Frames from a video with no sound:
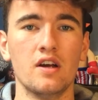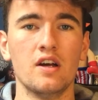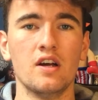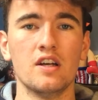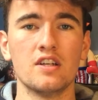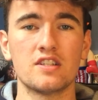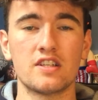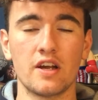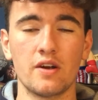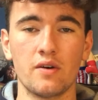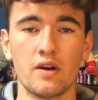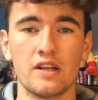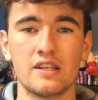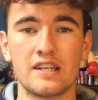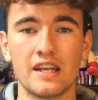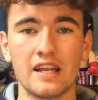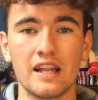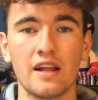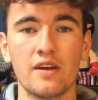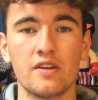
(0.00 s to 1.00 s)
So a
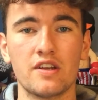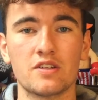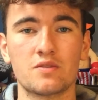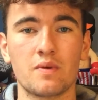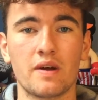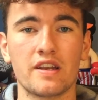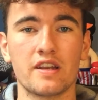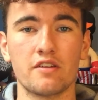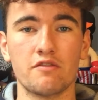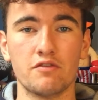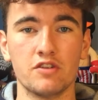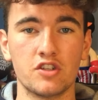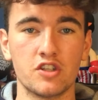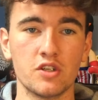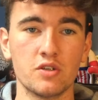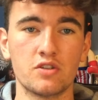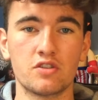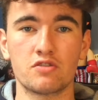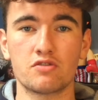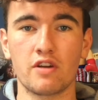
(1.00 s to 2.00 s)
deload is when you
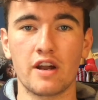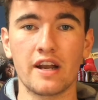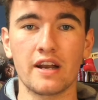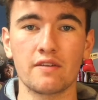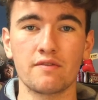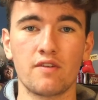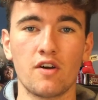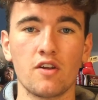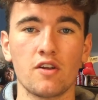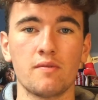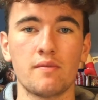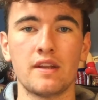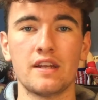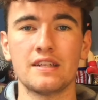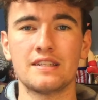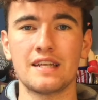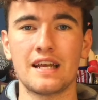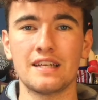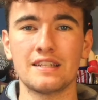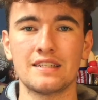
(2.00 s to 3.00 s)
reduce training volume and
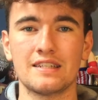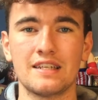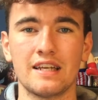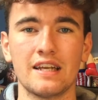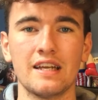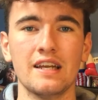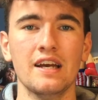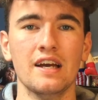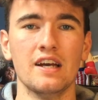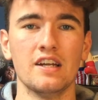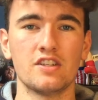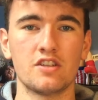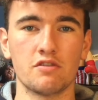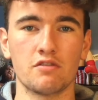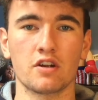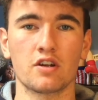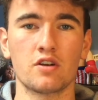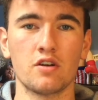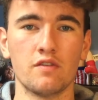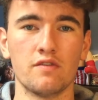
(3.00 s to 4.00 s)
intensity to
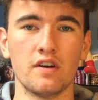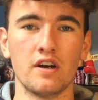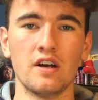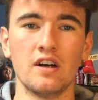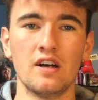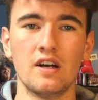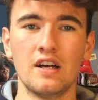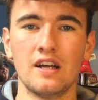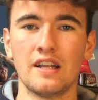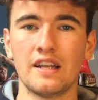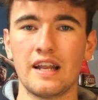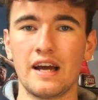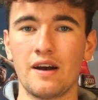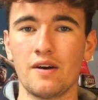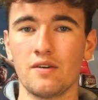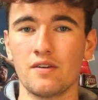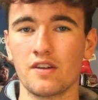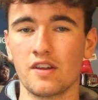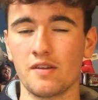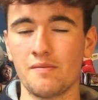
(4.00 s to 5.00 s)
recover. Now,
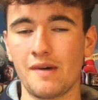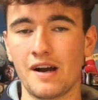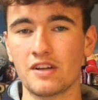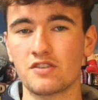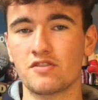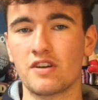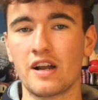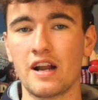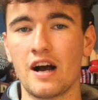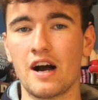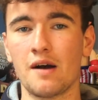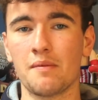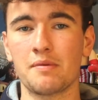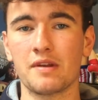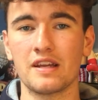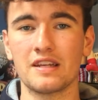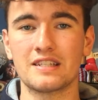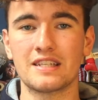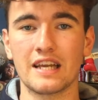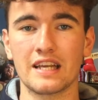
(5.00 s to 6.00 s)
you might train at
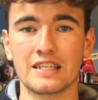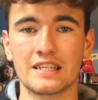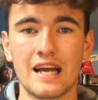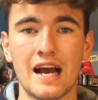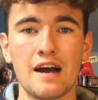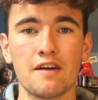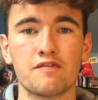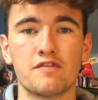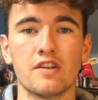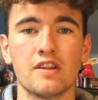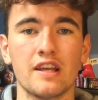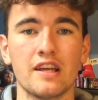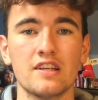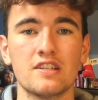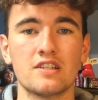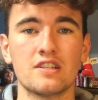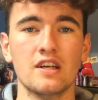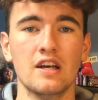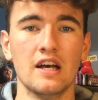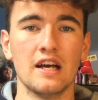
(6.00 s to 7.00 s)
RPE 6 after
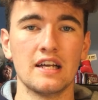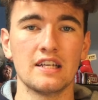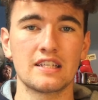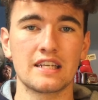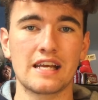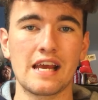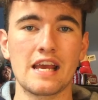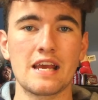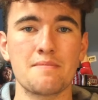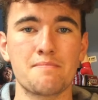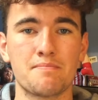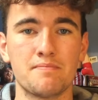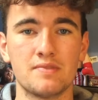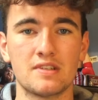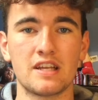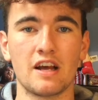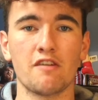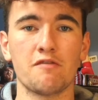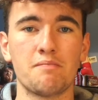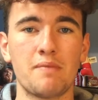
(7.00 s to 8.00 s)
this to get
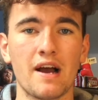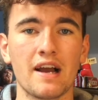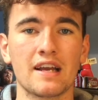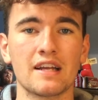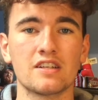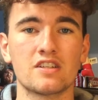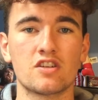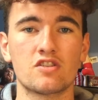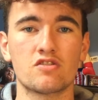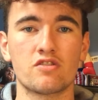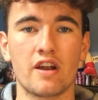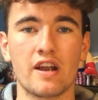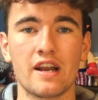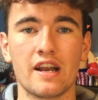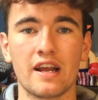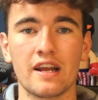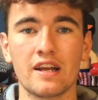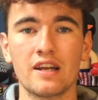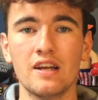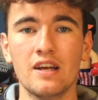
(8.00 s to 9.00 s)
yourself back into
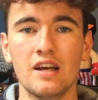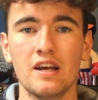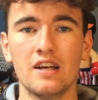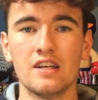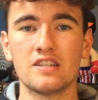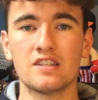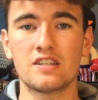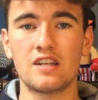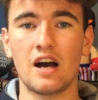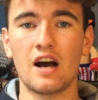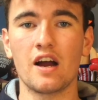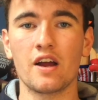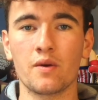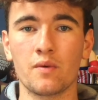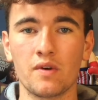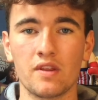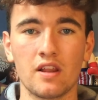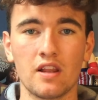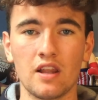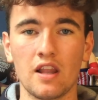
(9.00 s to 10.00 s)
training, starting
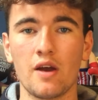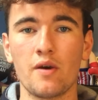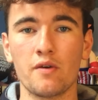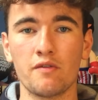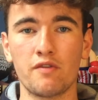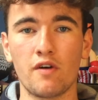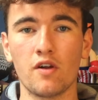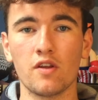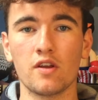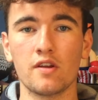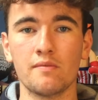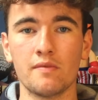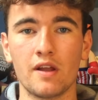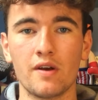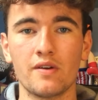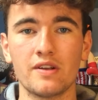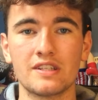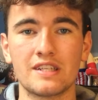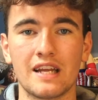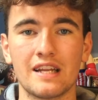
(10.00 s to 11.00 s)
with a low volume, low
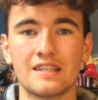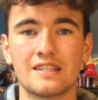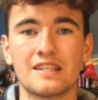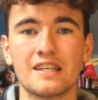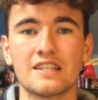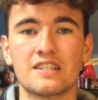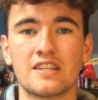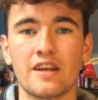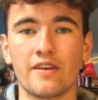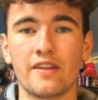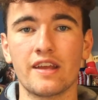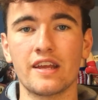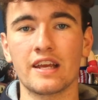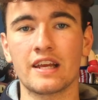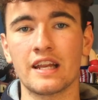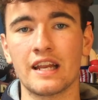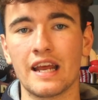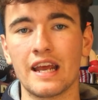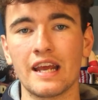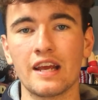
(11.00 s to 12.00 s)
intensity, so that you can
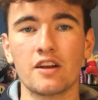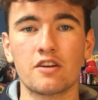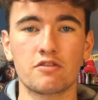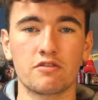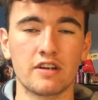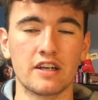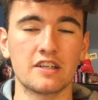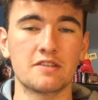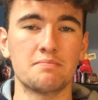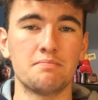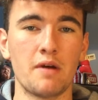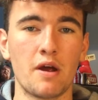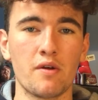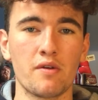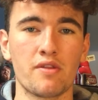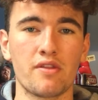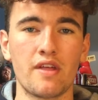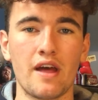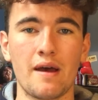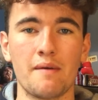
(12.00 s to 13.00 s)
increase both
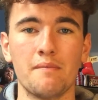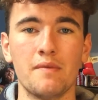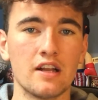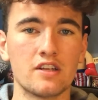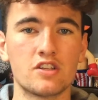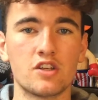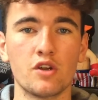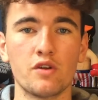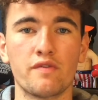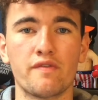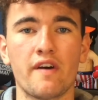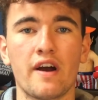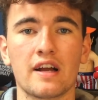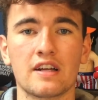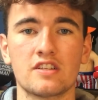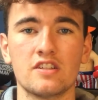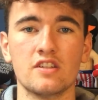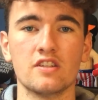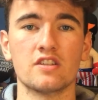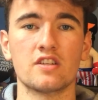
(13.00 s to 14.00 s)
them two
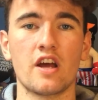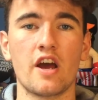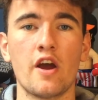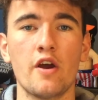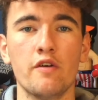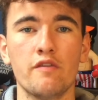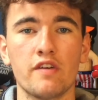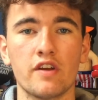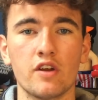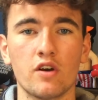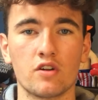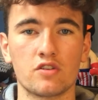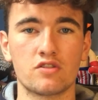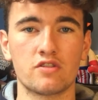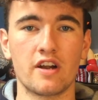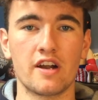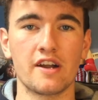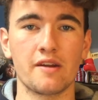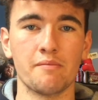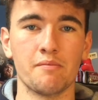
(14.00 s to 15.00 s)
factors over your
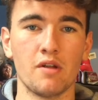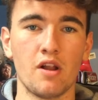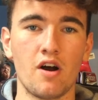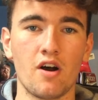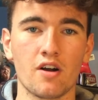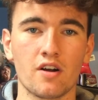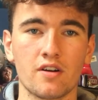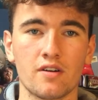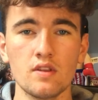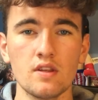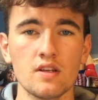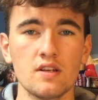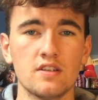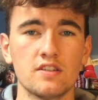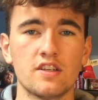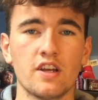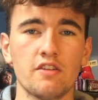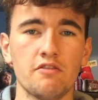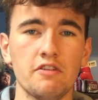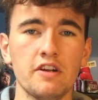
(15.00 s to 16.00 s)
training block.
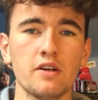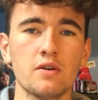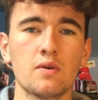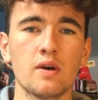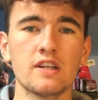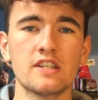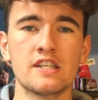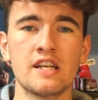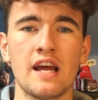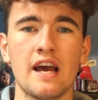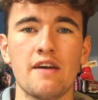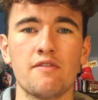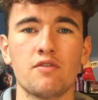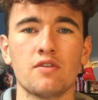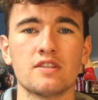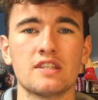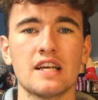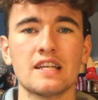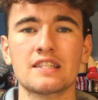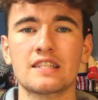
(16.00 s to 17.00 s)
So the real question that everyone's
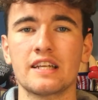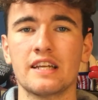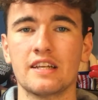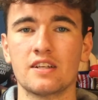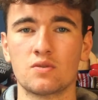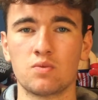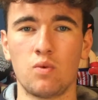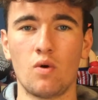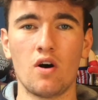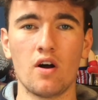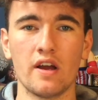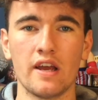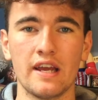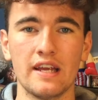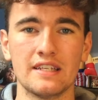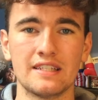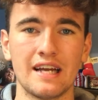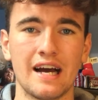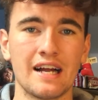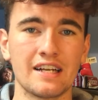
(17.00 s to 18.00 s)
asking is, what
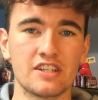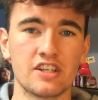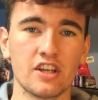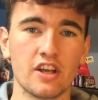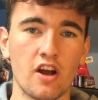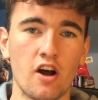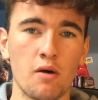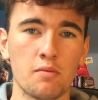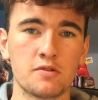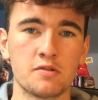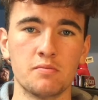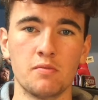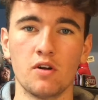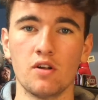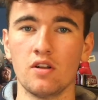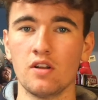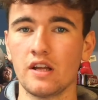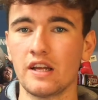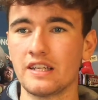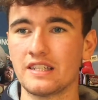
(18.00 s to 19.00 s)
is actually optimal?
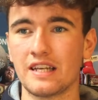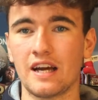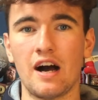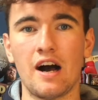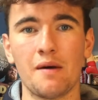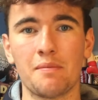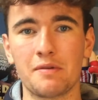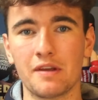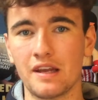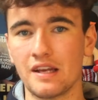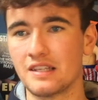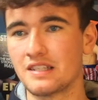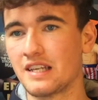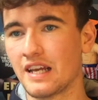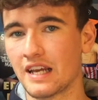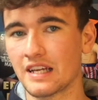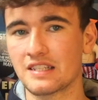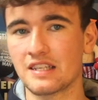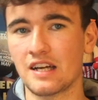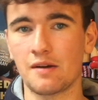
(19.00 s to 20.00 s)
Is it RPE
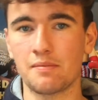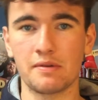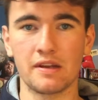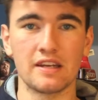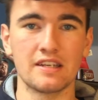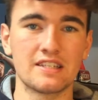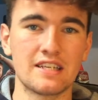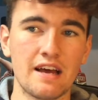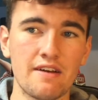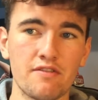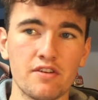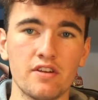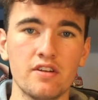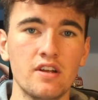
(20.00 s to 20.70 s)
6, RPE 7,